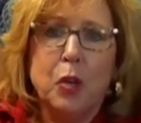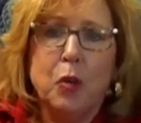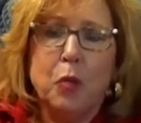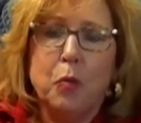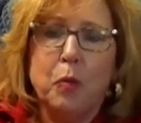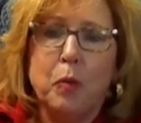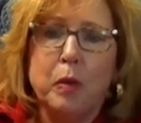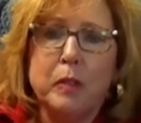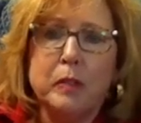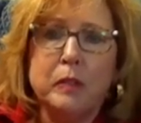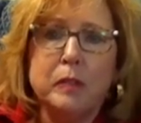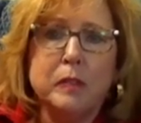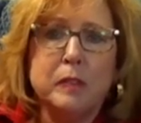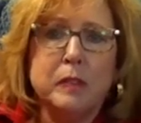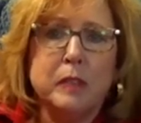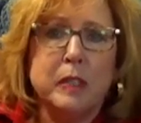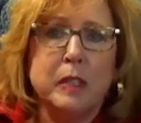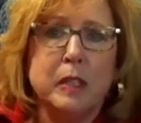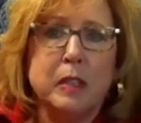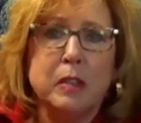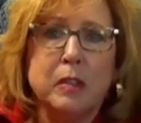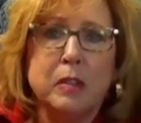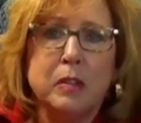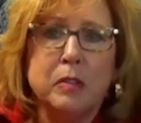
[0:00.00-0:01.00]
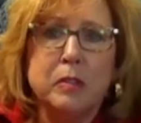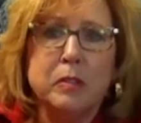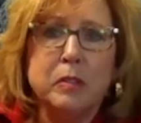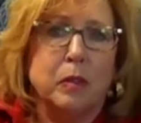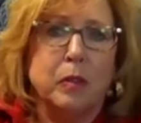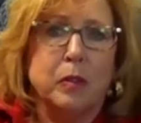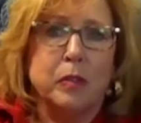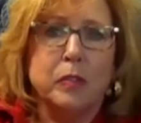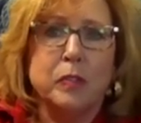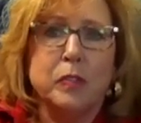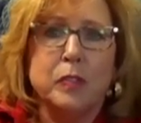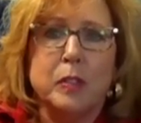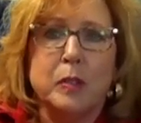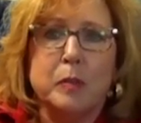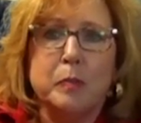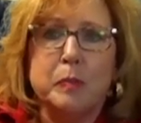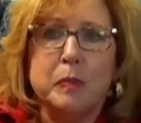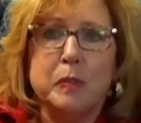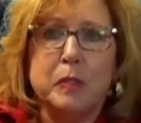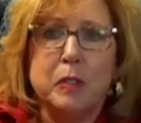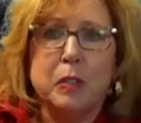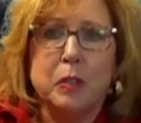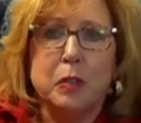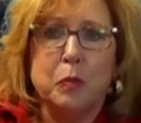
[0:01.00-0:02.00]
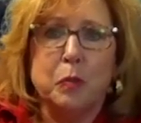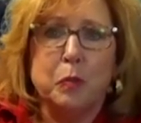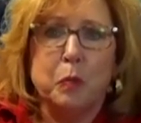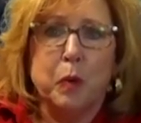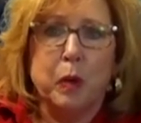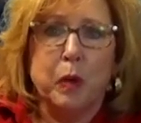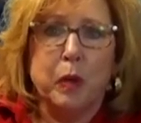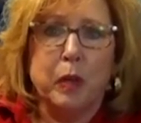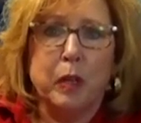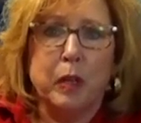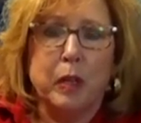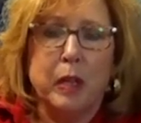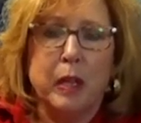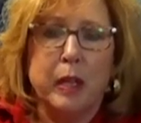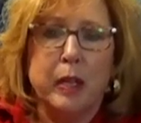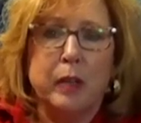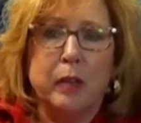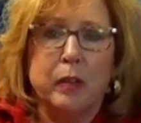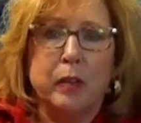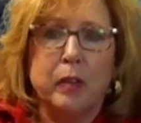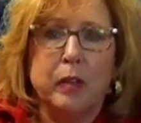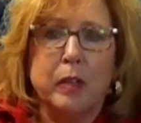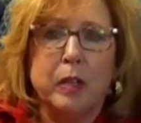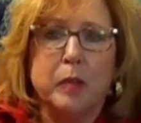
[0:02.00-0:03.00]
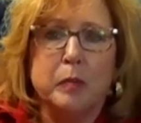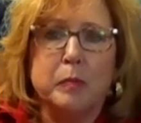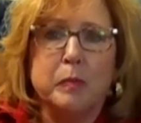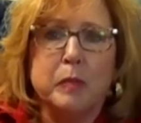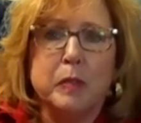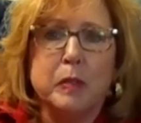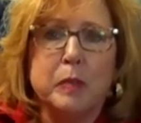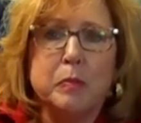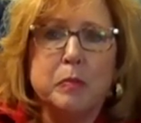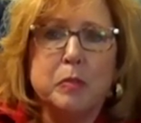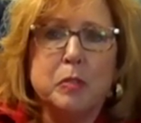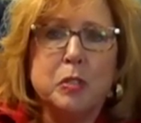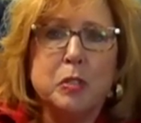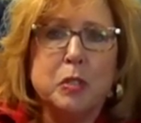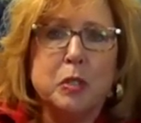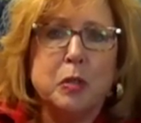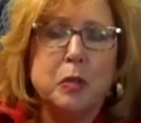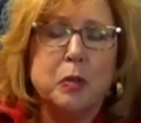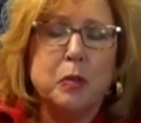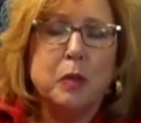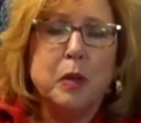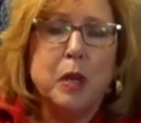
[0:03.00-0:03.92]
what skilled or some skilled work later comes up to,